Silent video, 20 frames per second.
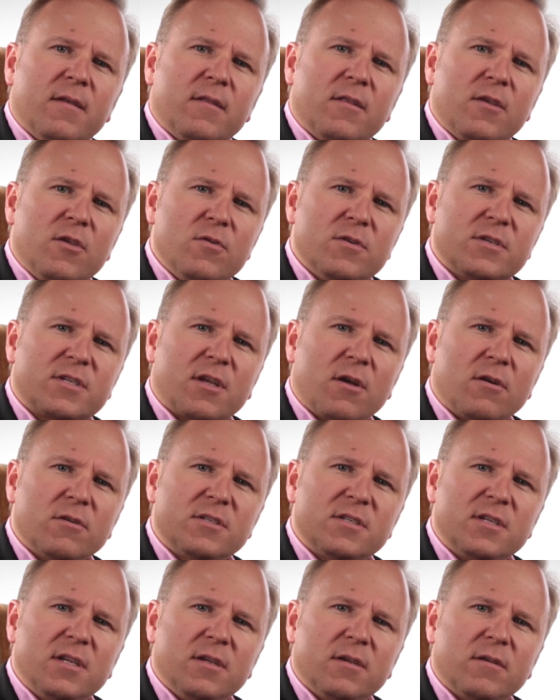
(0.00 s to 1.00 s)
The U.S.
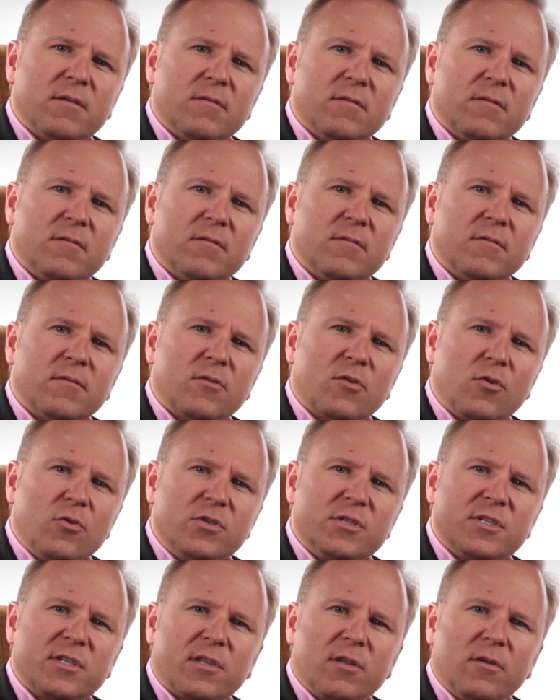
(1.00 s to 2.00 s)
Consulate
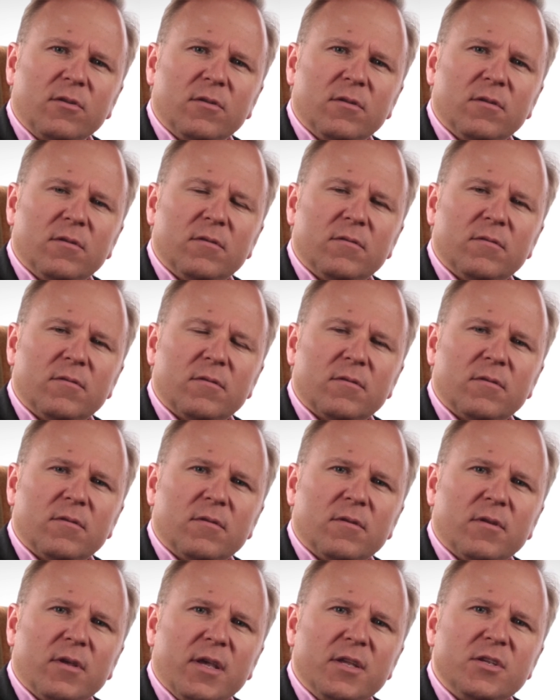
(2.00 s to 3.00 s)
could still
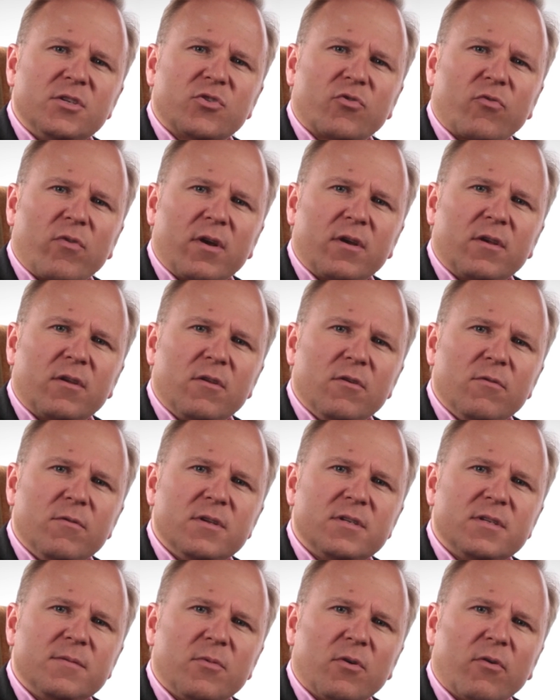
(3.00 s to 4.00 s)
instruct
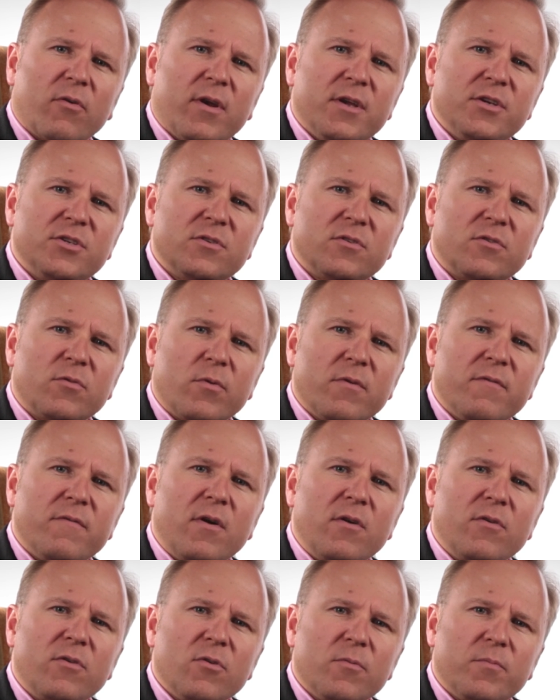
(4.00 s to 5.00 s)
U.S. immigration to
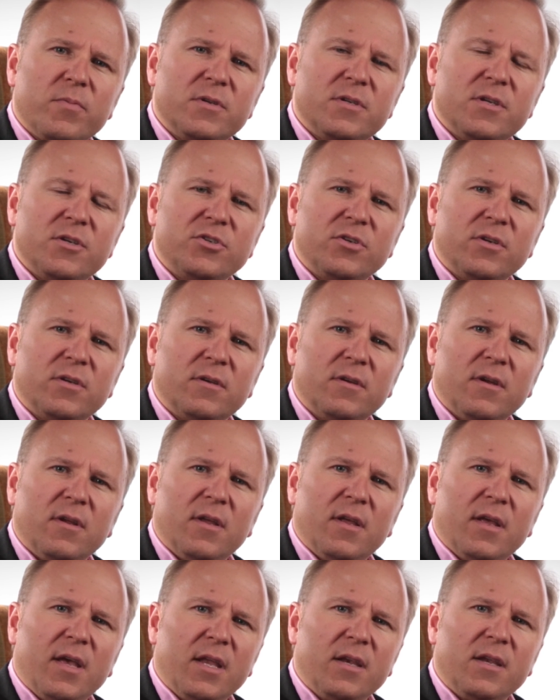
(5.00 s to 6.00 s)
revoke your petition
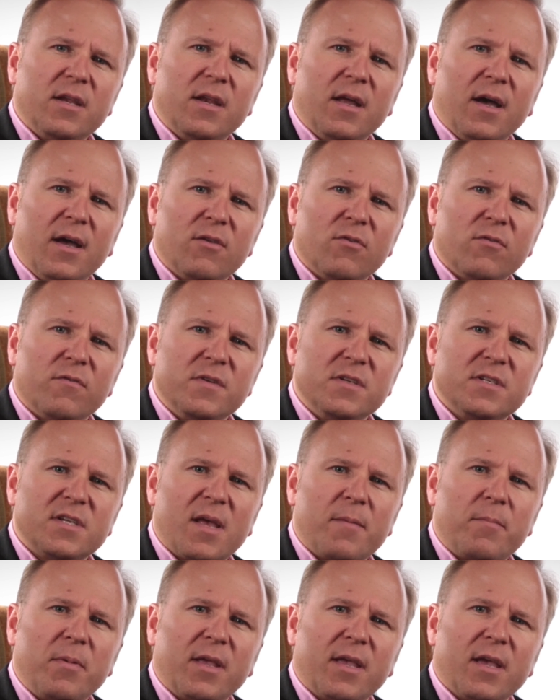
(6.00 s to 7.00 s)
and deny your visa
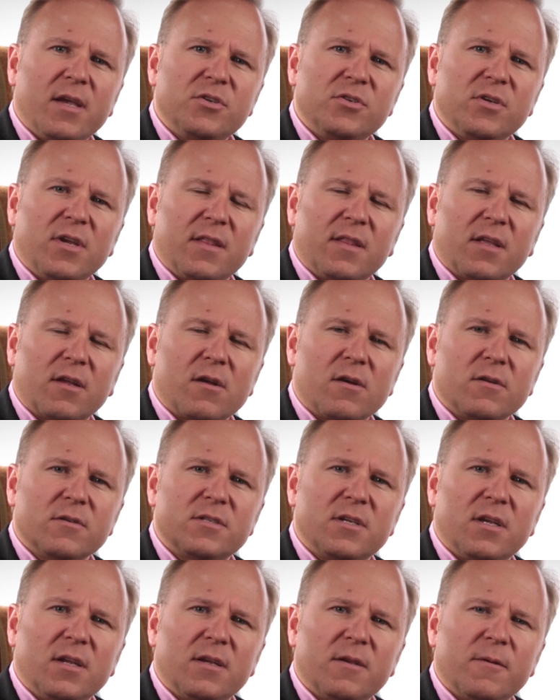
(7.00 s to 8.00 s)
application at the
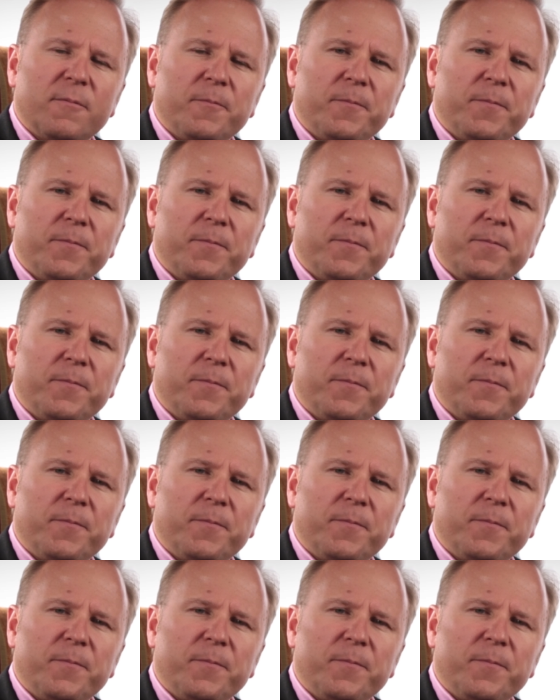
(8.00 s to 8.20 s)
consulate.